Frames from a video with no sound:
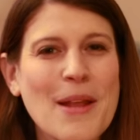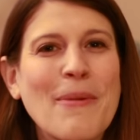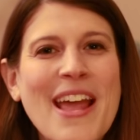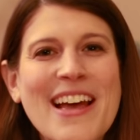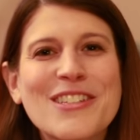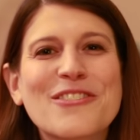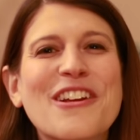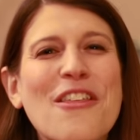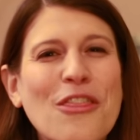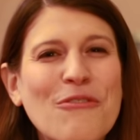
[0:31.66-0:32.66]
than by
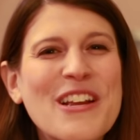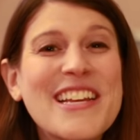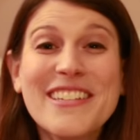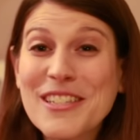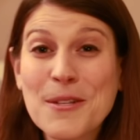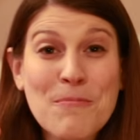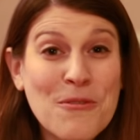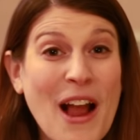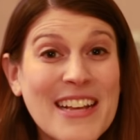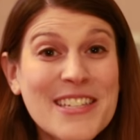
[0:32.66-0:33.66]
answering 3
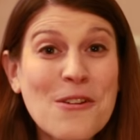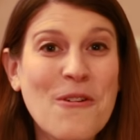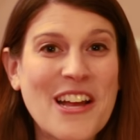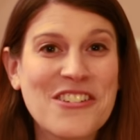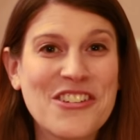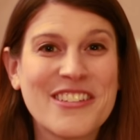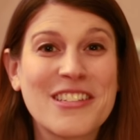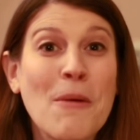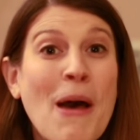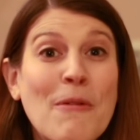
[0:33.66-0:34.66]
surprising
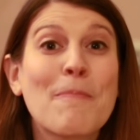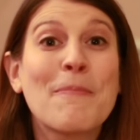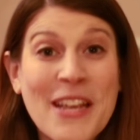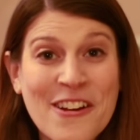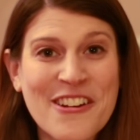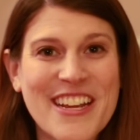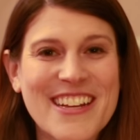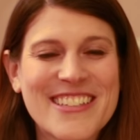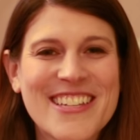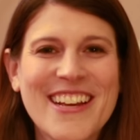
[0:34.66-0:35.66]
questions about
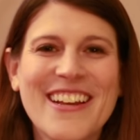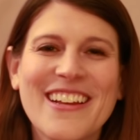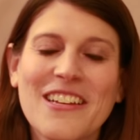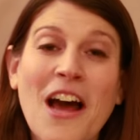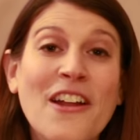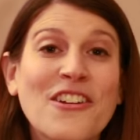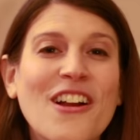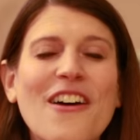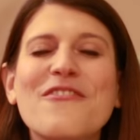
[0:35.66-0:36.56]
periods in honor